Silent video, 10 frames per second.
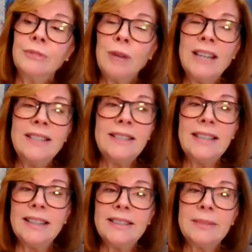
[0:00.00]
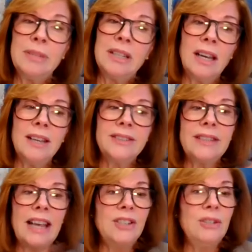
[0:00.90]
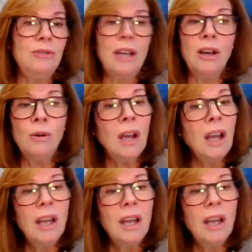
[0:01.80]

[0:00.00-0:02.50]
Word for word: crisis hits, because as you know,